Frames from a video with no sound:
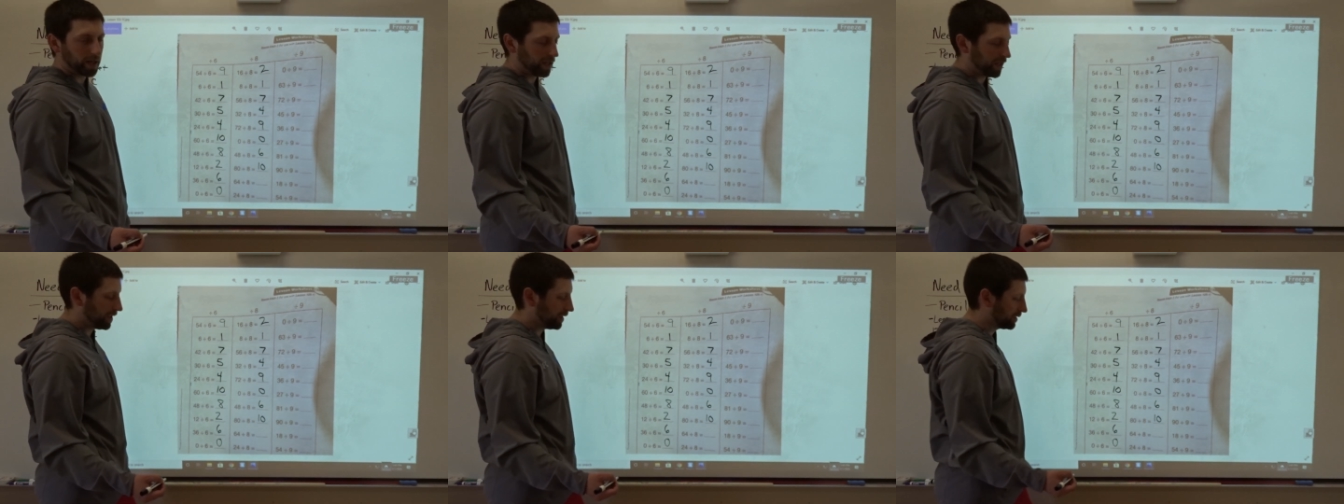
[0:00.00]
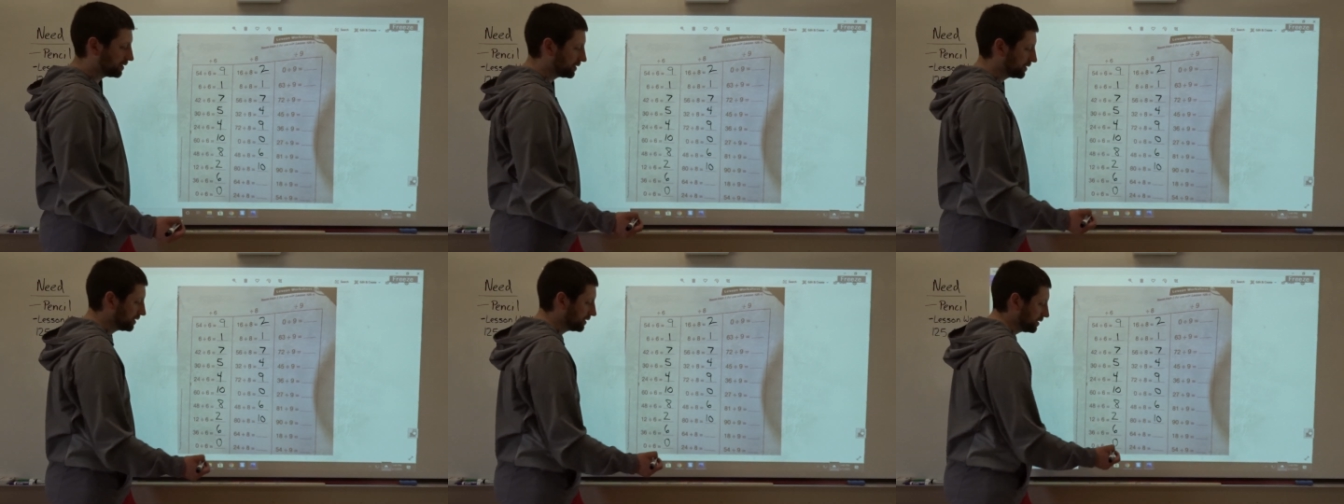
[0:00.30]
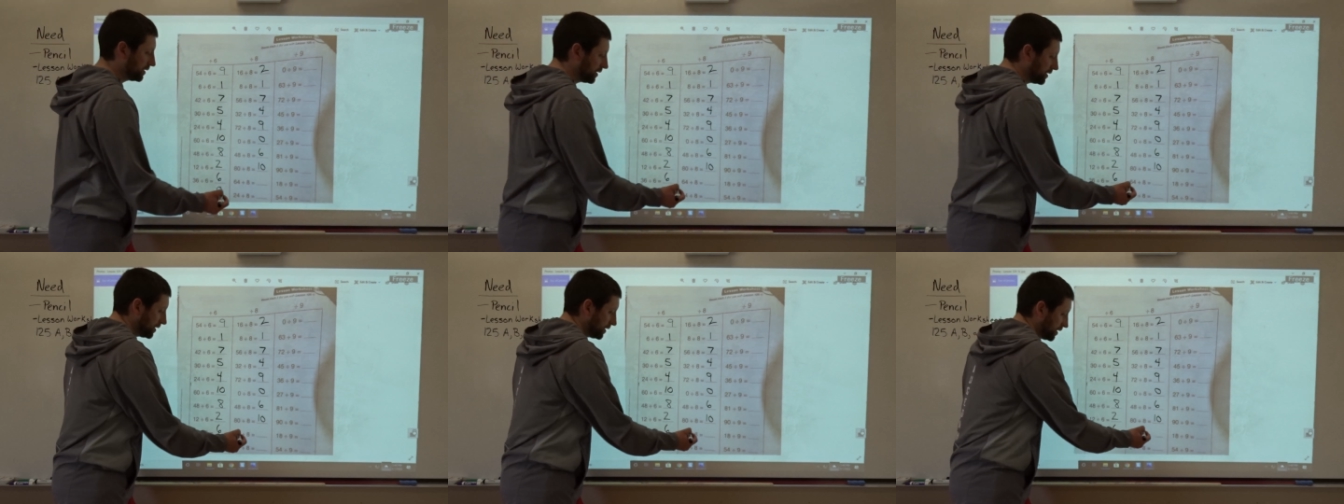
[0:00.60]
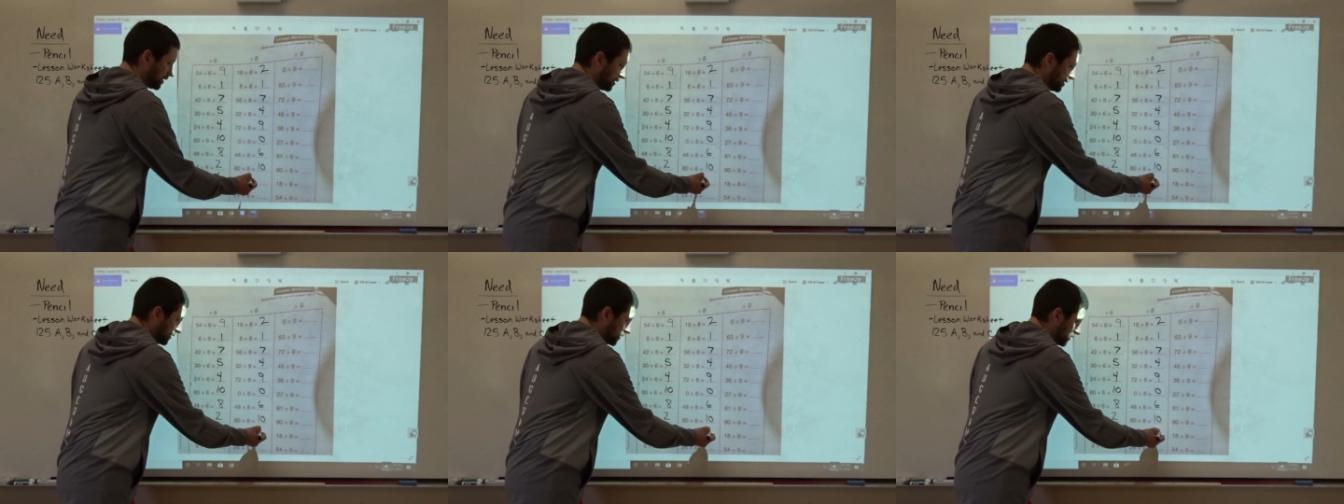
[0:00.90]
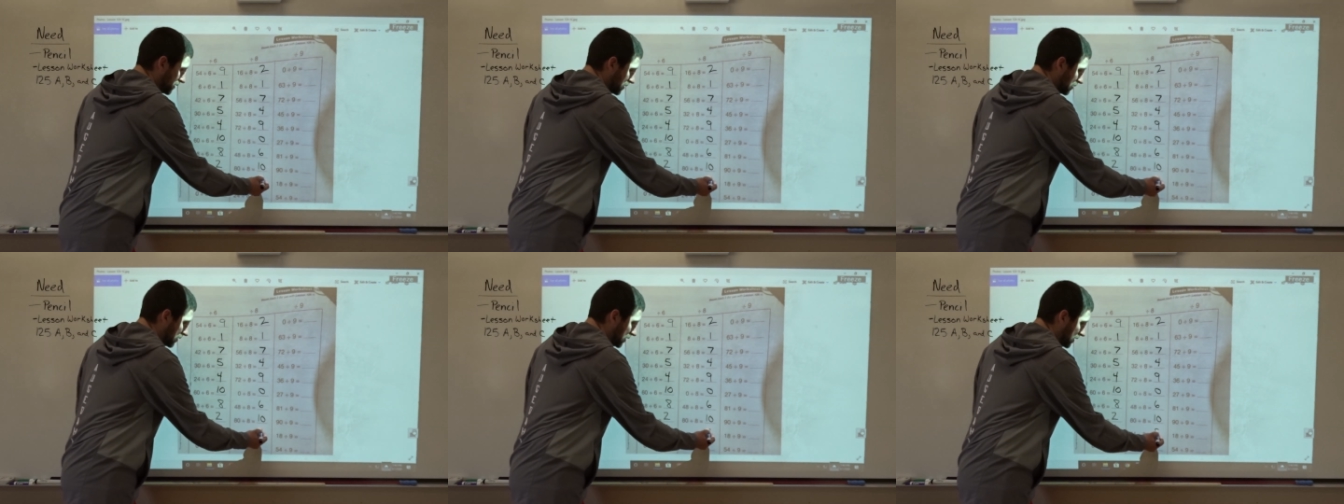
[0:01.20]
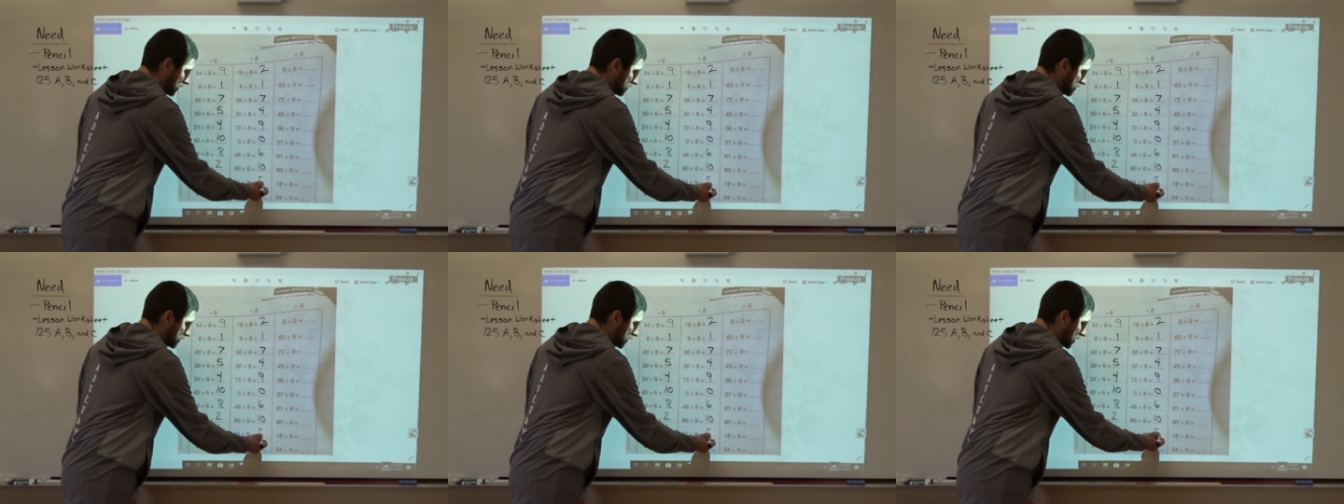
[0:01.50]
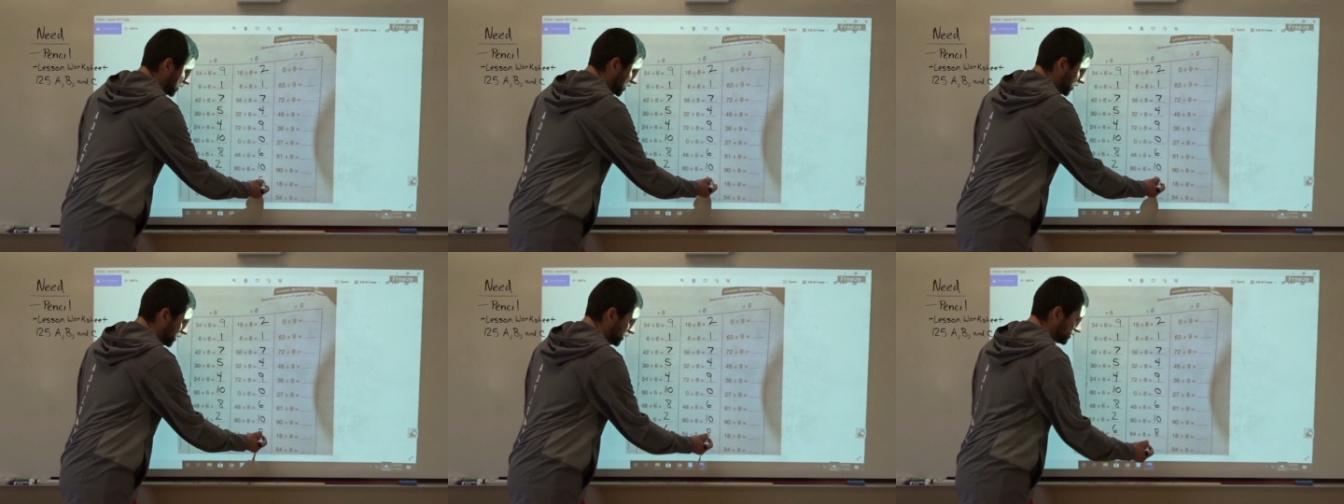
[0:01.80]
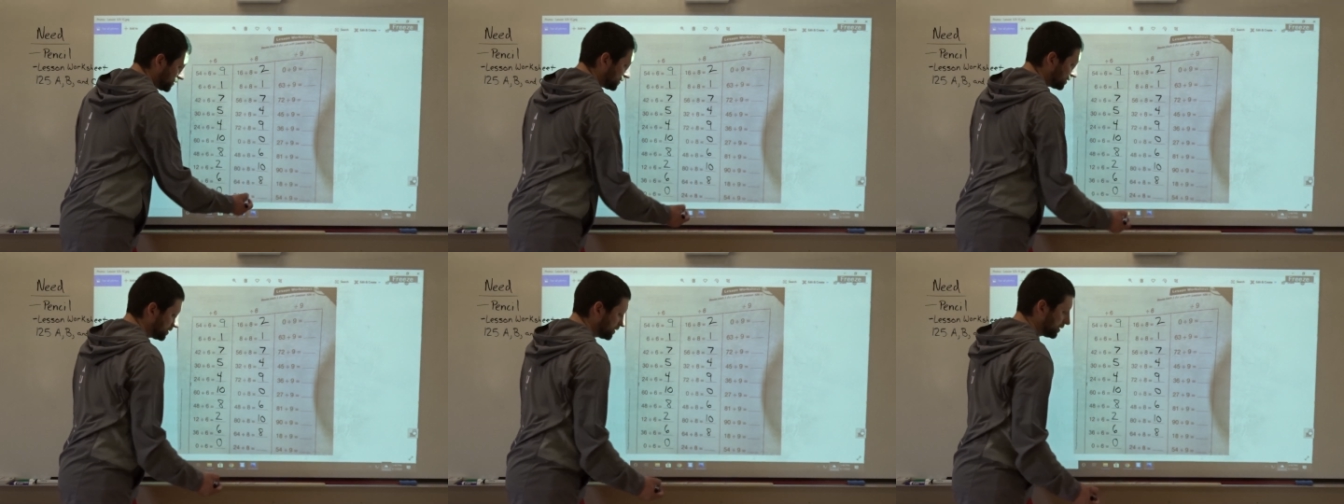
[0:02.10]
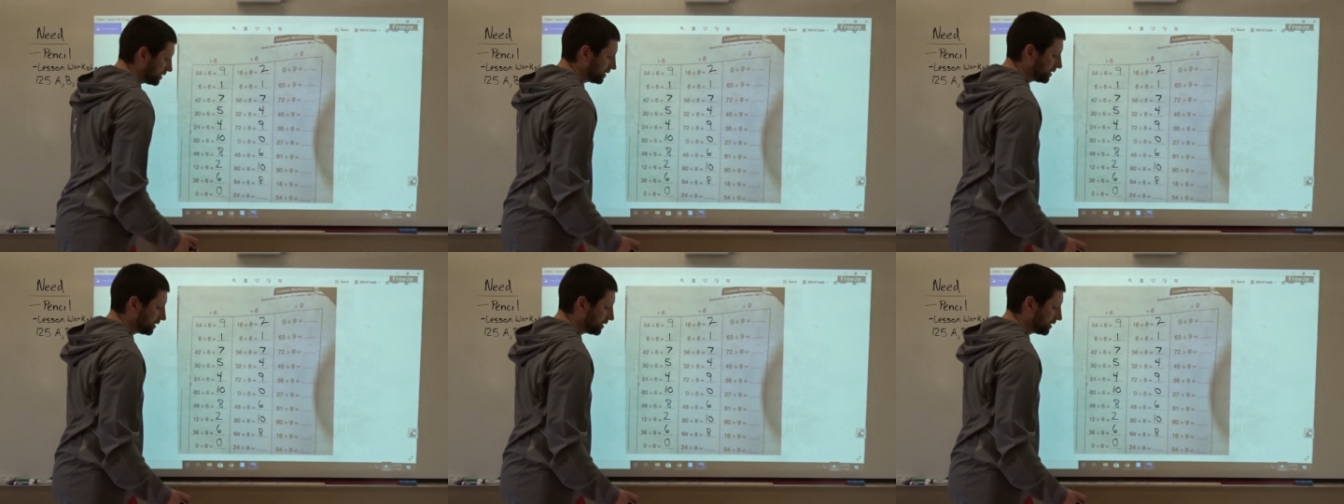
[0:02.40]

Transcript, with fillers: 8, that's 8.